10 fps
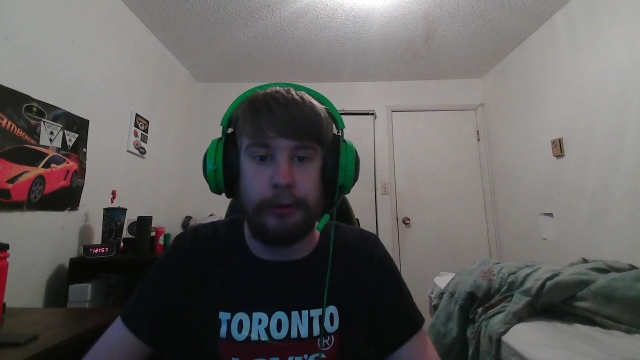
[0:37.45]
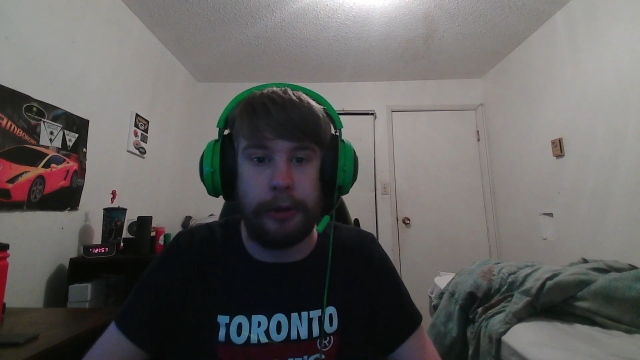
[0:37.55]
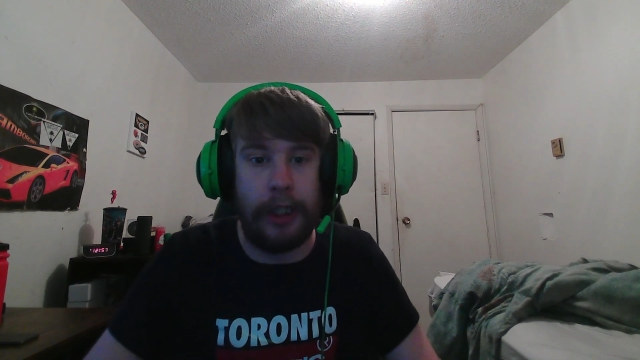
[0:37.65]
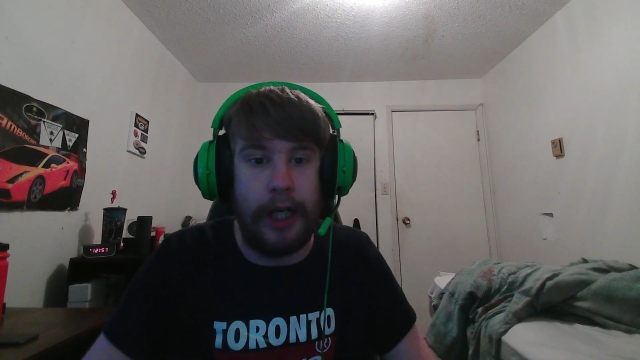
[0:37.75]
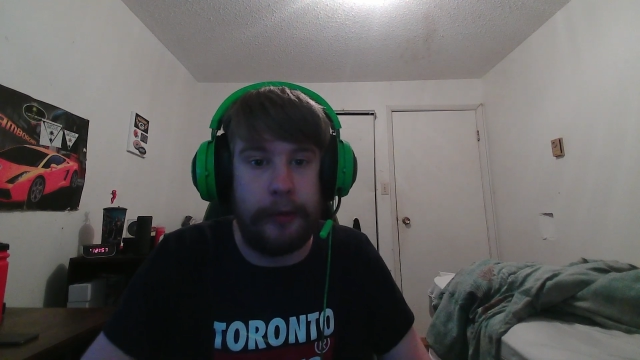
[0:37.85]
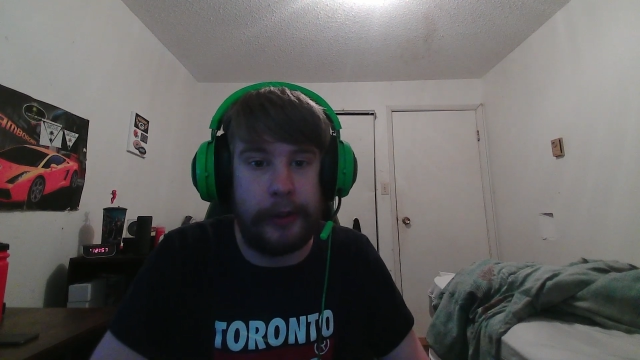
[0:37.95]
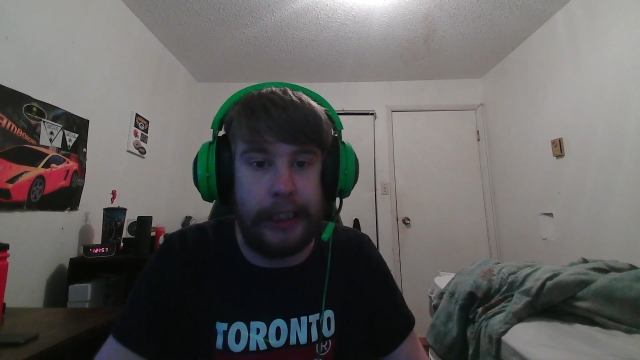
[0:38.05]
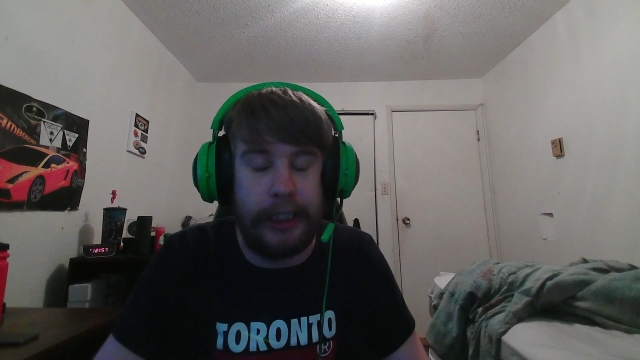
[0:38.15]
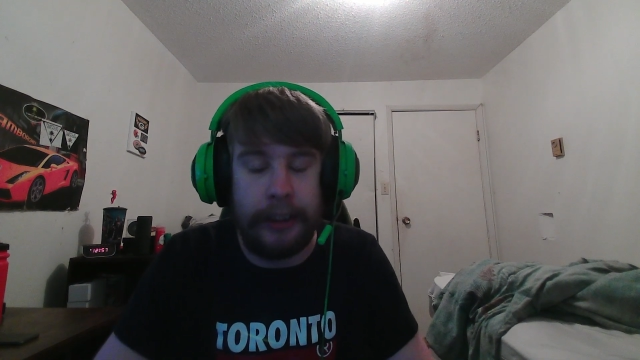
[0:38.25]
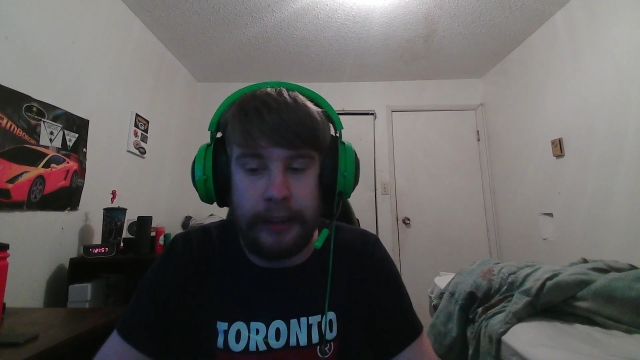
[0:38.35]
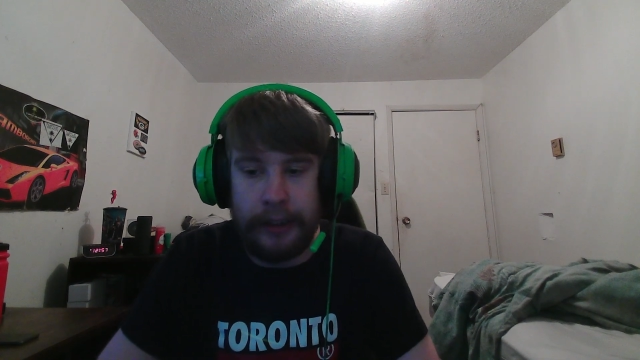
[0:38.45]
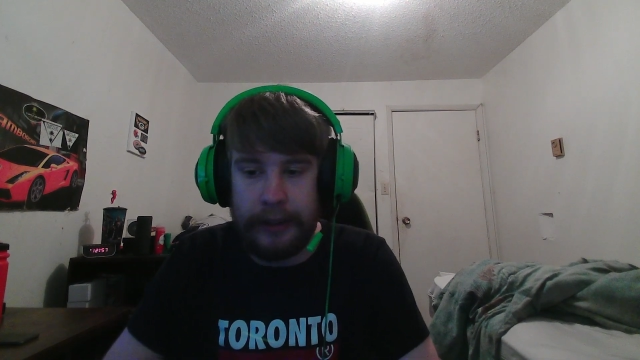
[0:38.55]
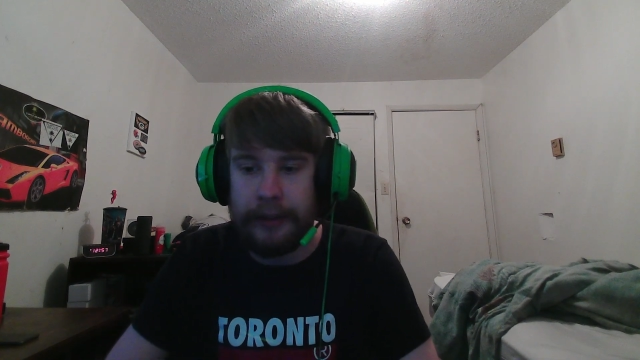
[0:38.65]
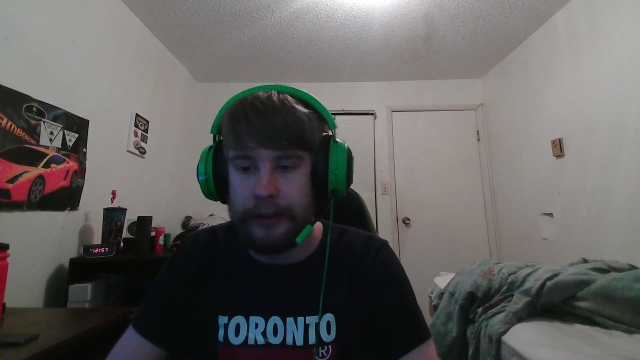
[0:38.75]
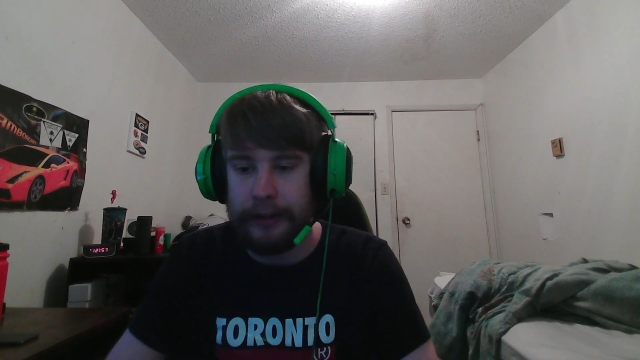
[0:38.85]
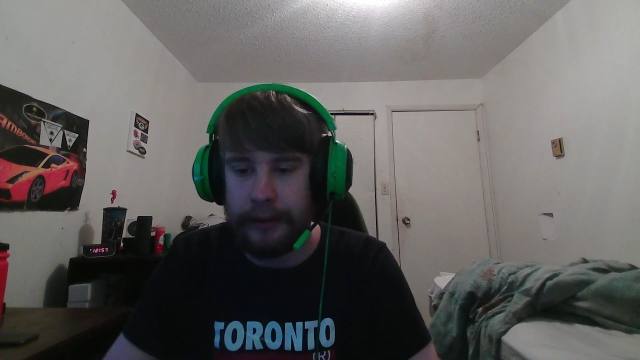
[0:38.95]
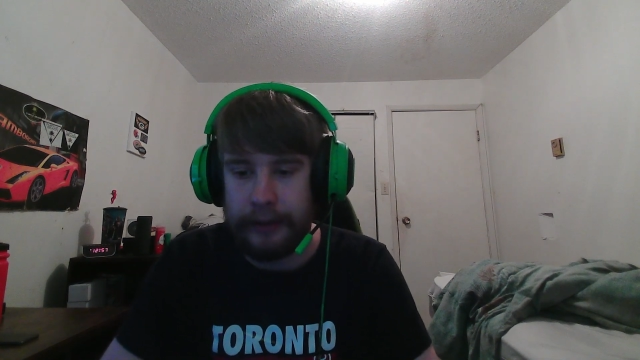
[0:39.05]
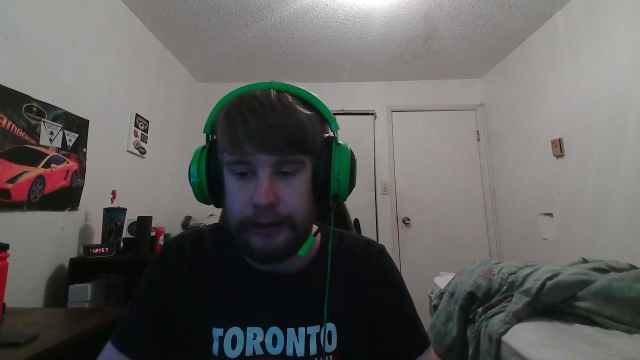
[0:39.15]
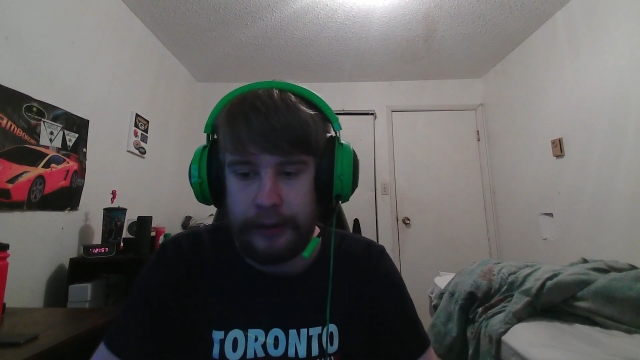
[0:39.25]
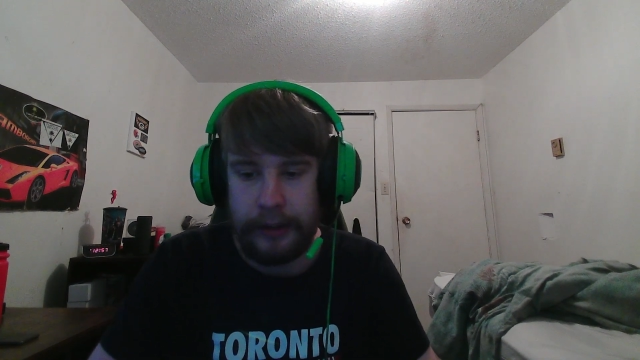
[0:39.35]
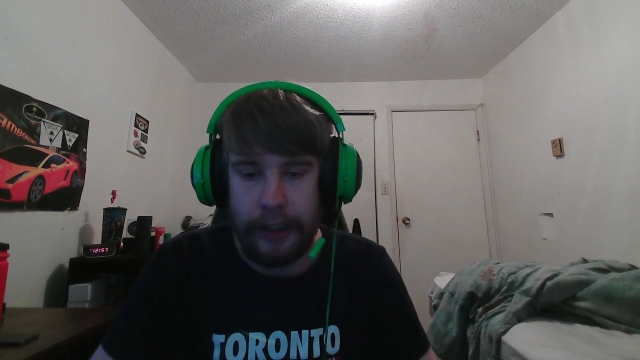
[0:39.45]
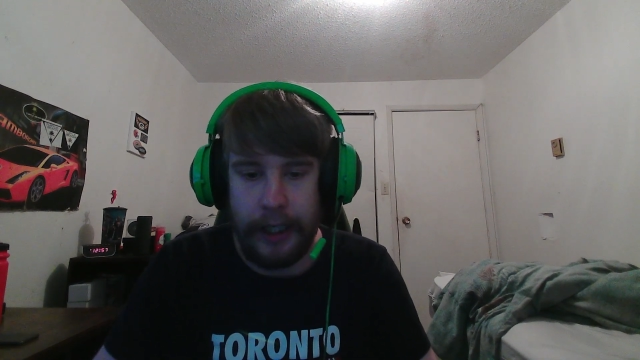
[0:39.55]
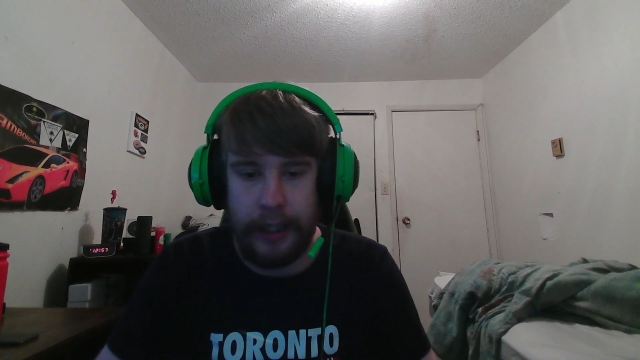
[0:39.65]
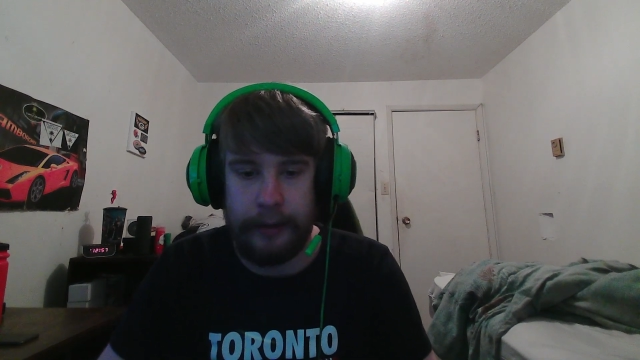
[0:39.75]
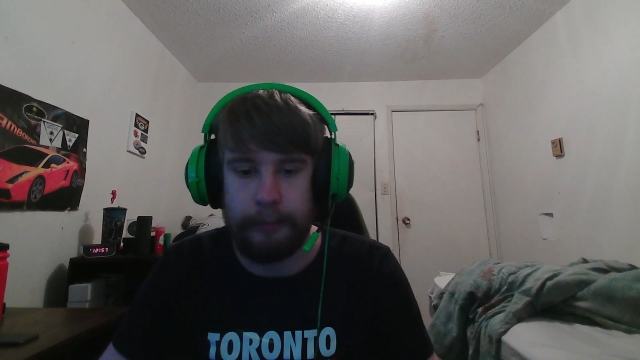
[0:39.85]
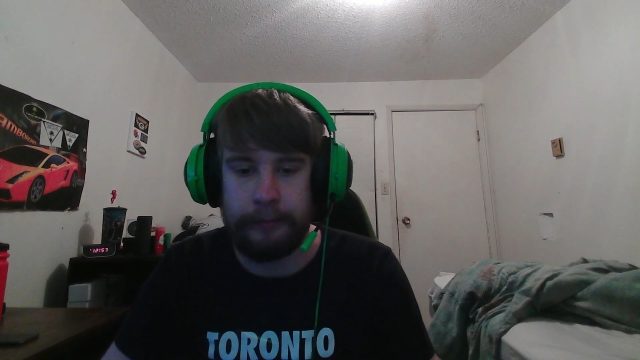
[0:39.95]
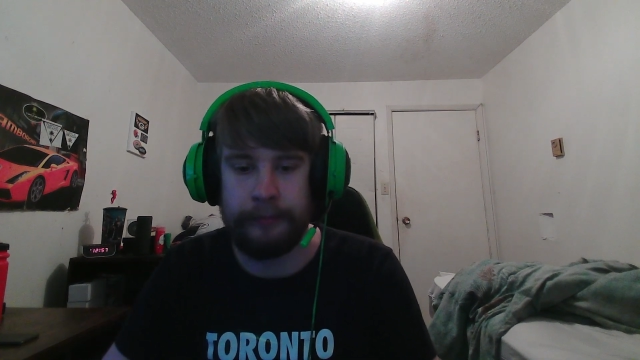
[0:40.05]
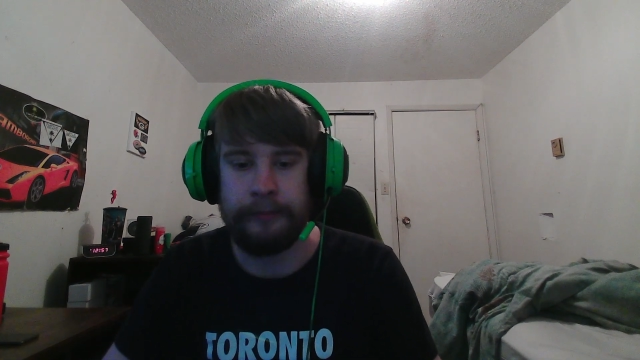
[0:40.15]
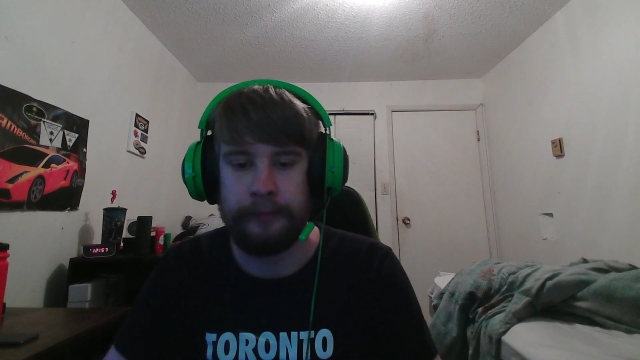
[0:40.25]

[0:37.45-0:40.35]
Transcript: genre. Um,